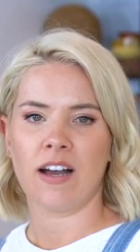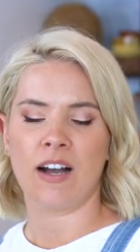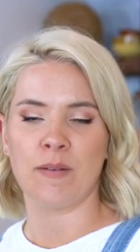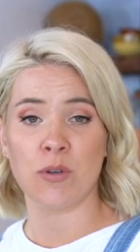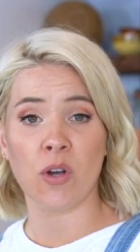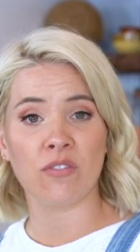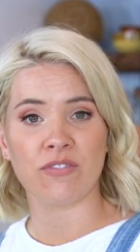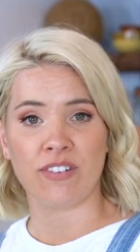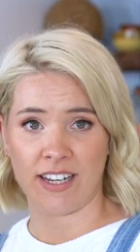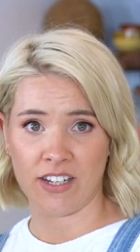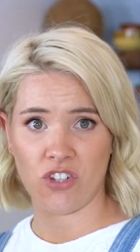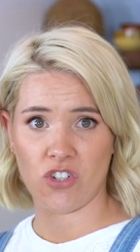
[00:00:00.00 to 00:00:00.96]
I'm not
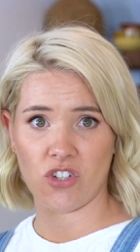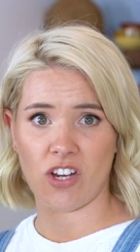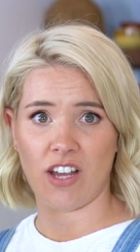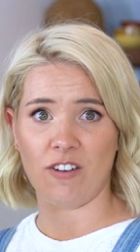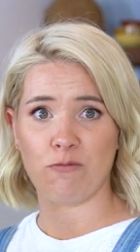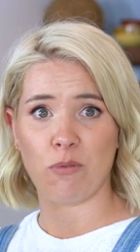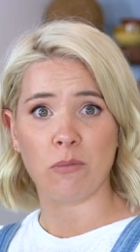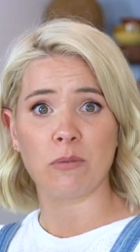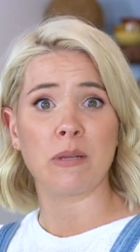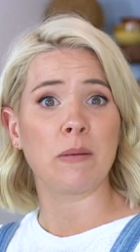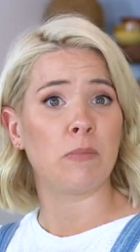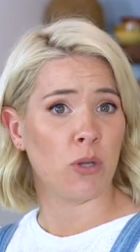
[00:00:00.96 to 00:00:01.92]
French, I've
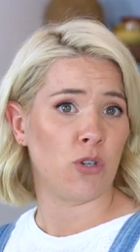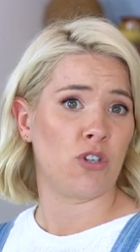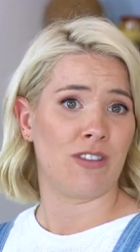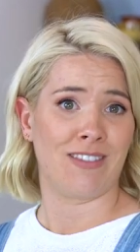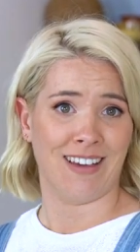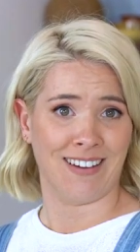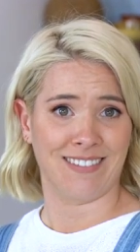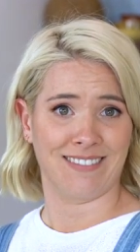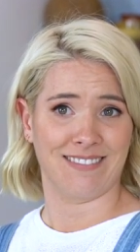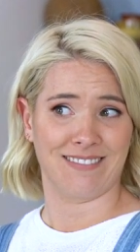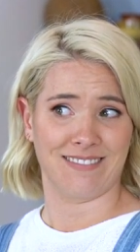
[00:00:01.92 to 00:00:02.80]
probably butchered that,